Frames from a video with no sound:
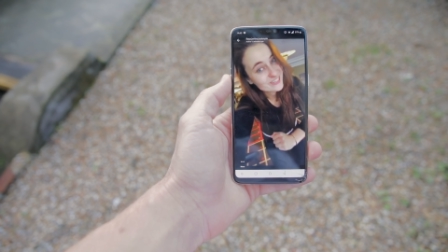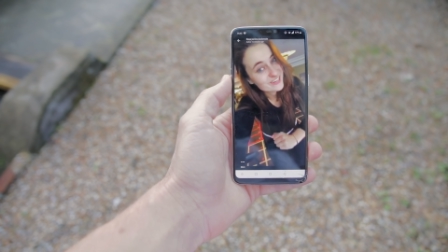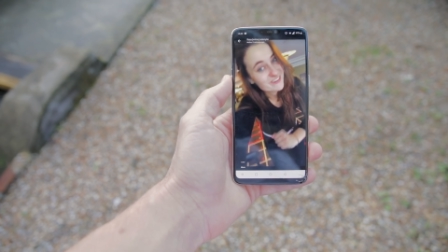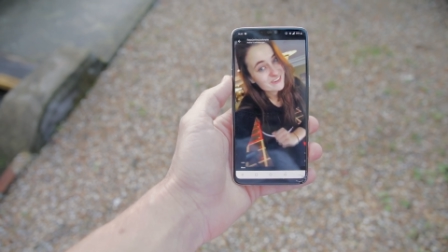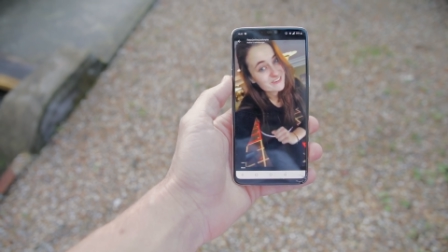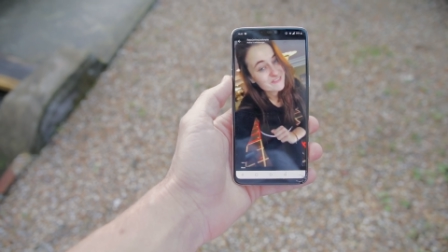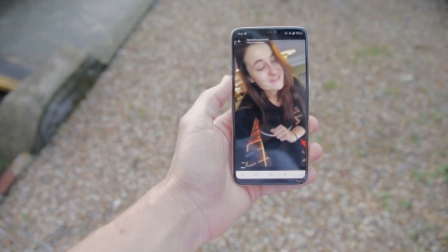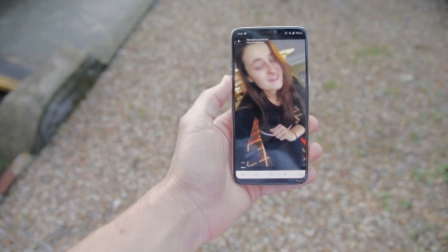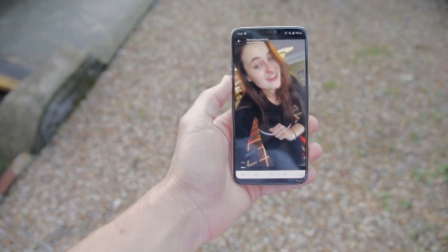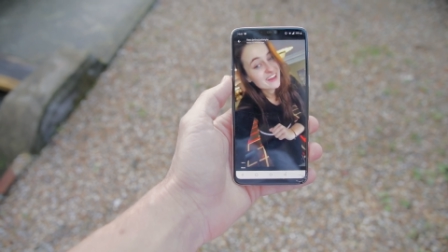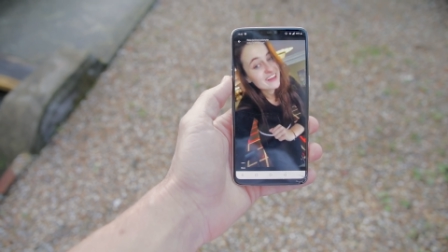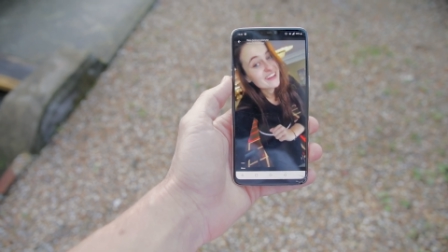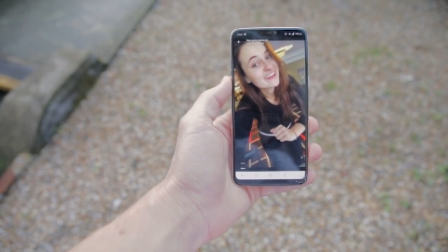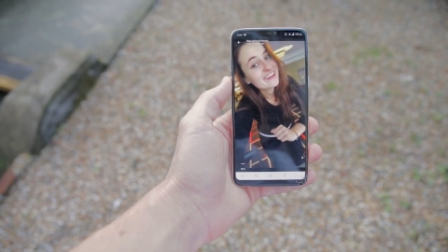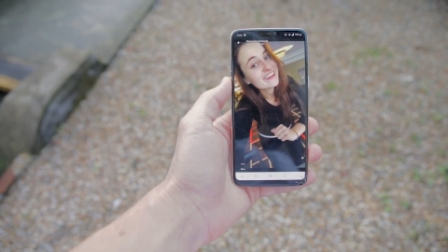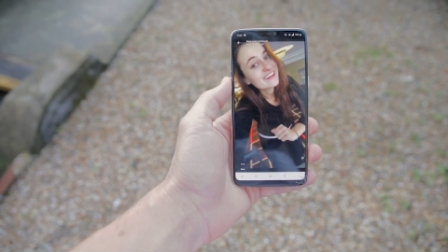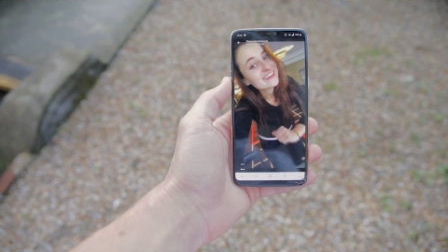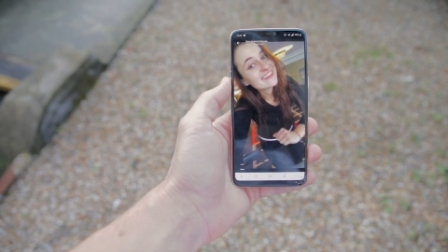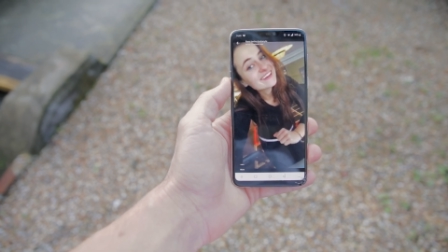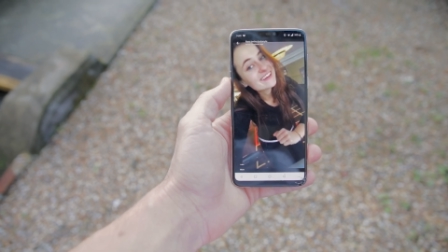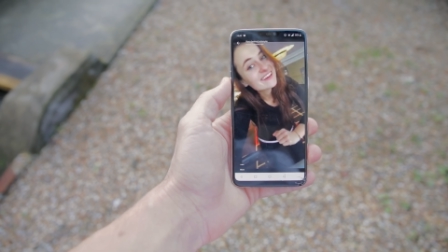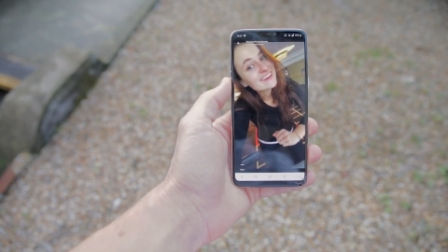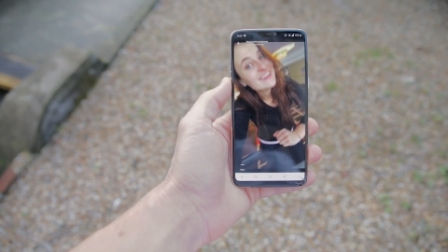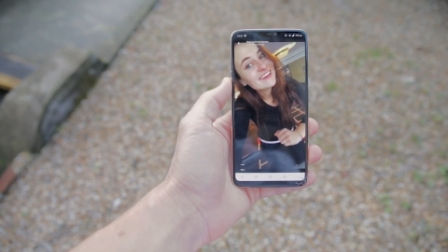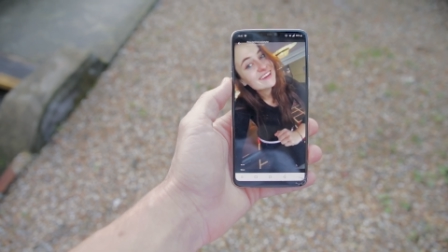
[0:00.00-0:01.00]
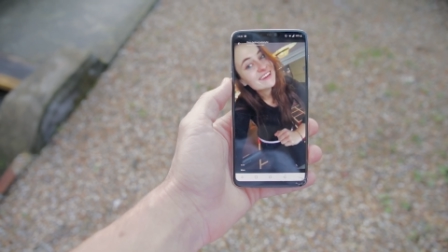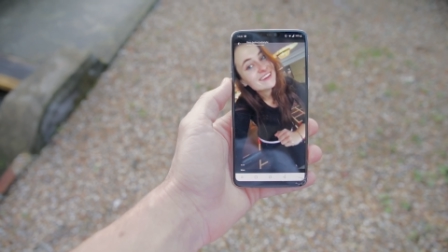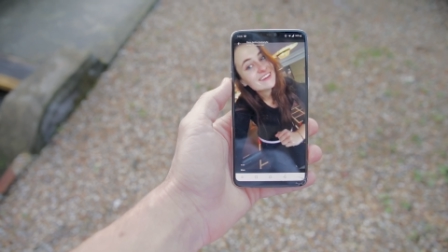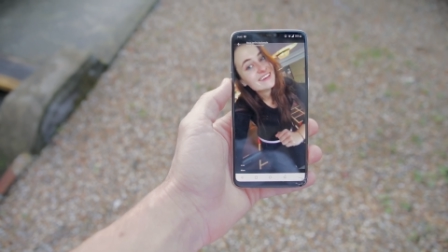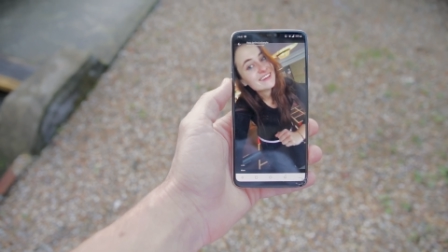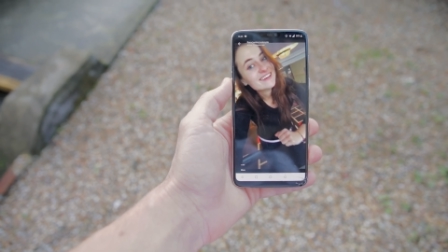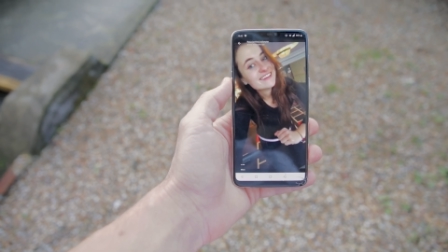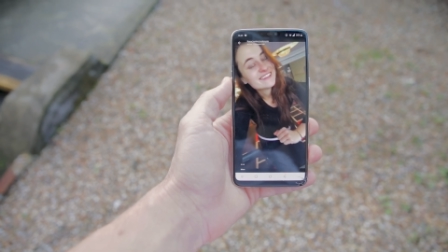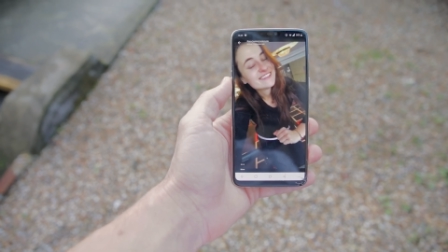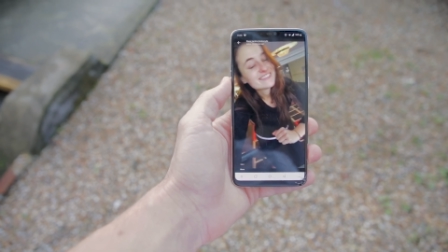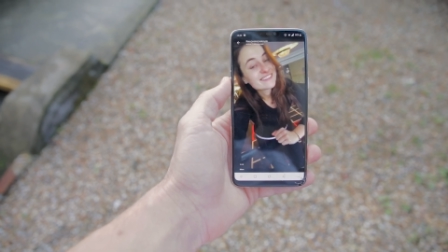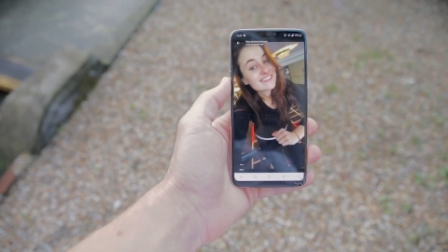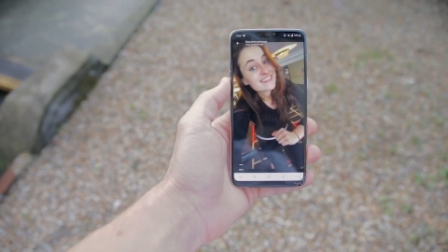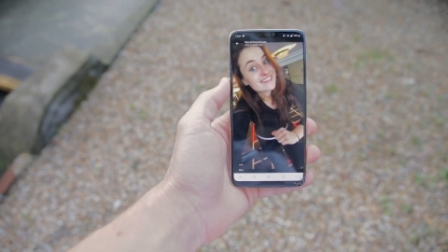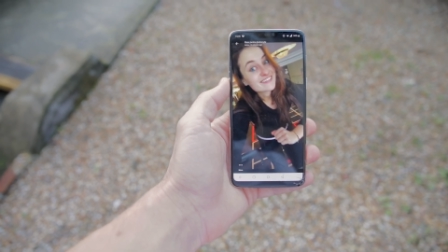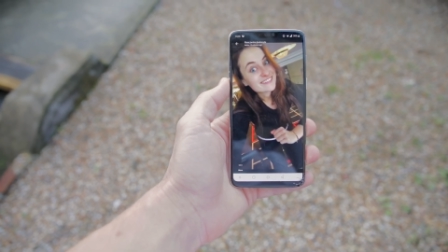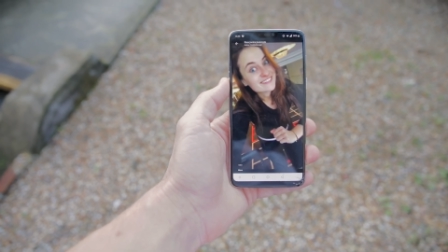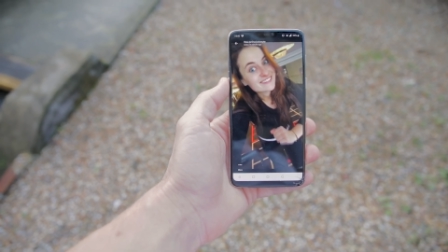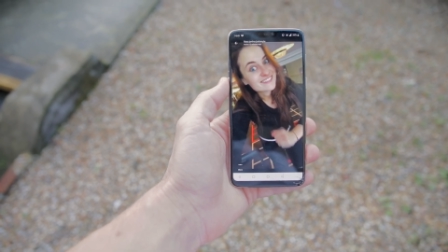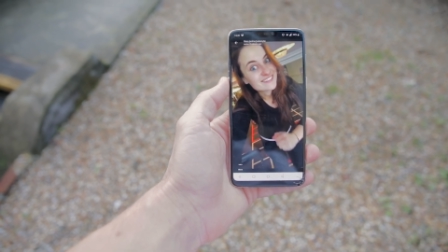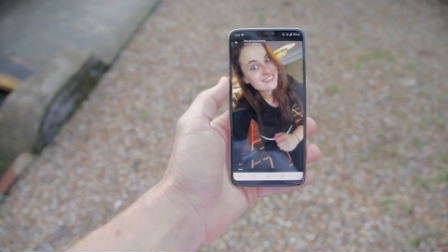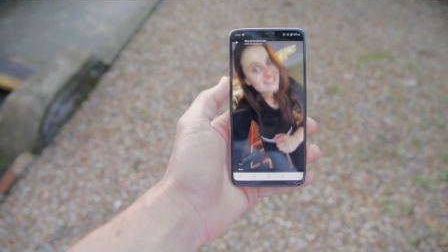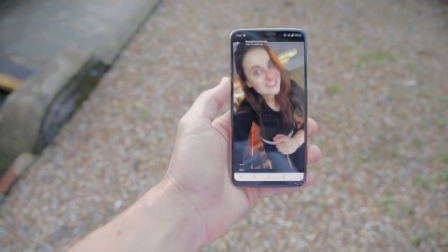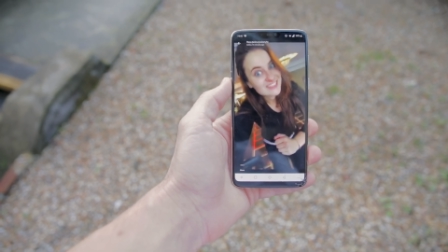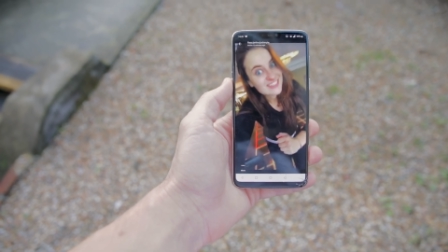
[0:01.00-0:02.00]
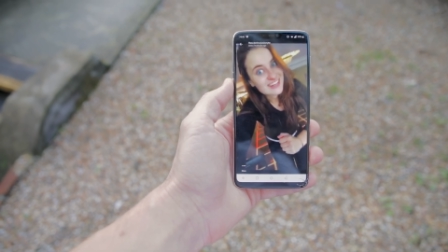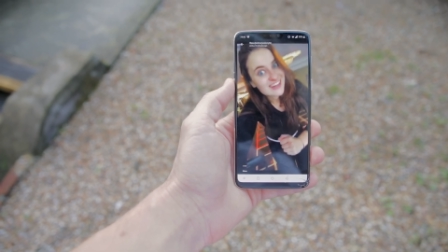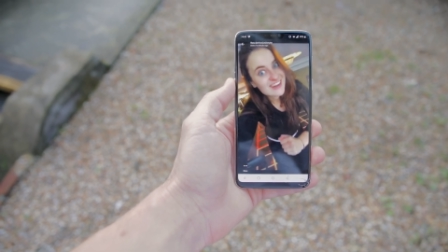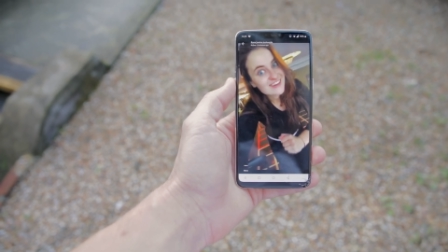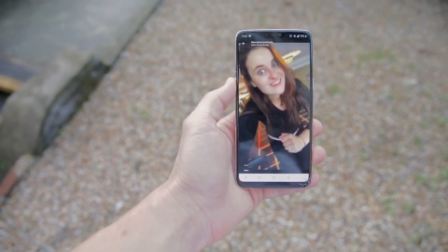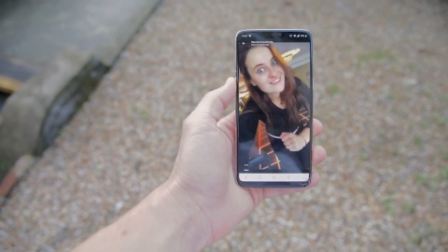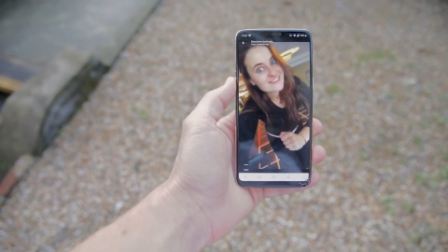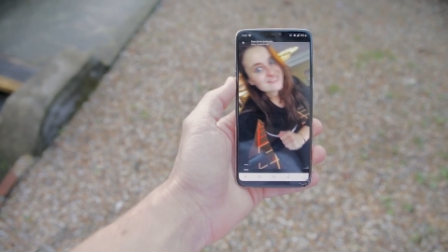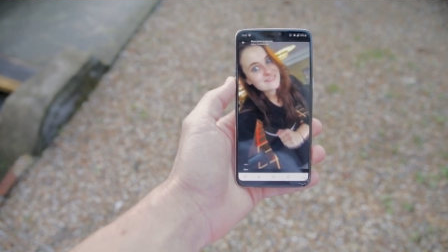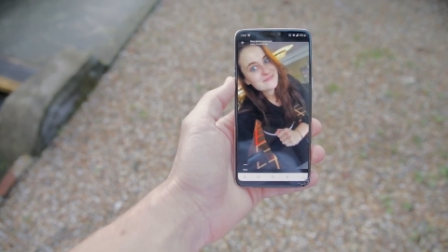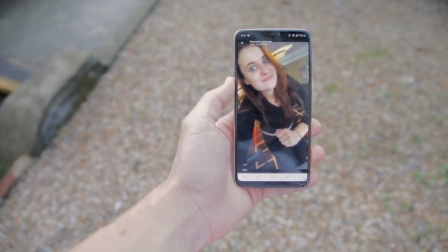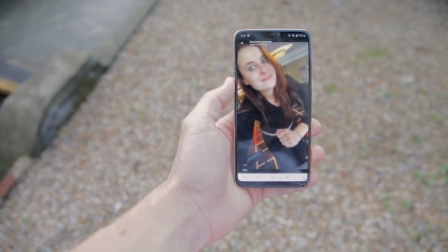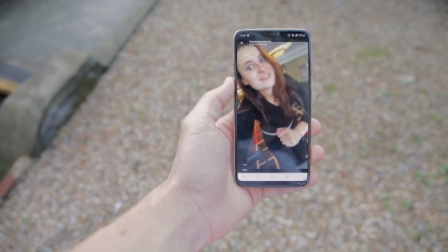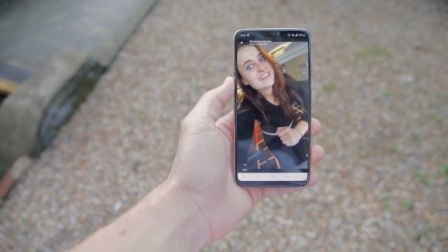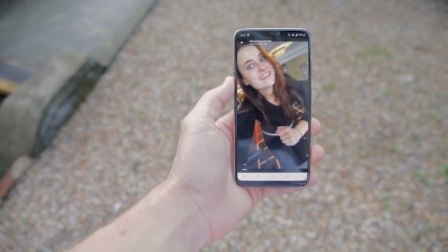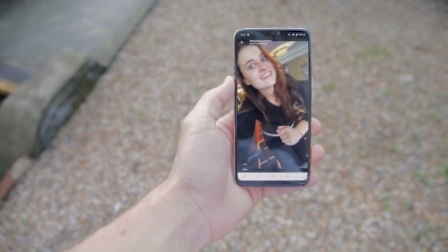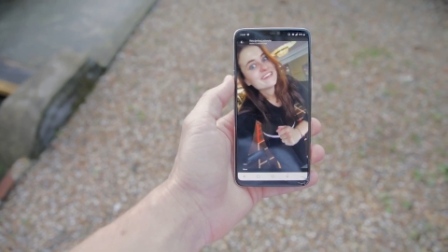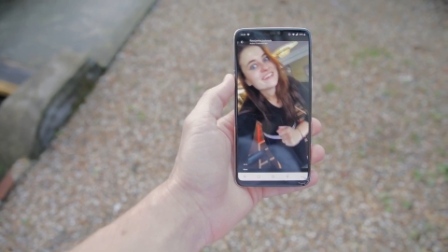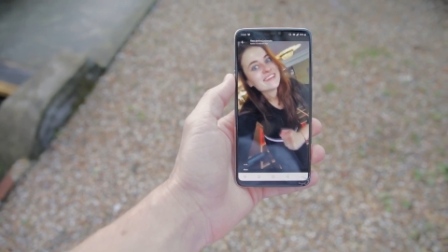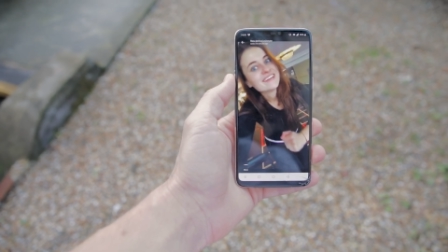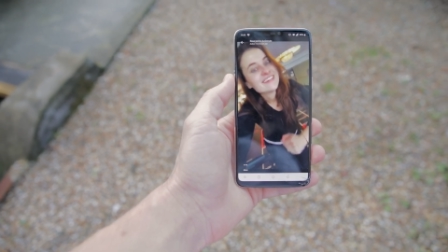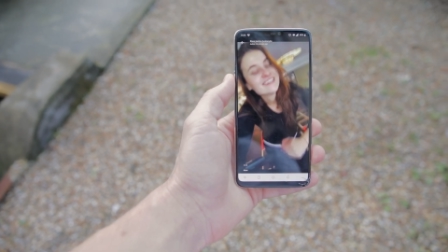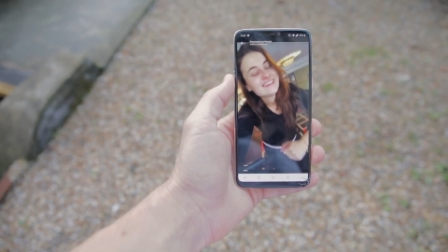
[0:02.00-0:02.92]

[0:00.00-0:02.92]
terrifying. It scares the shit out of me.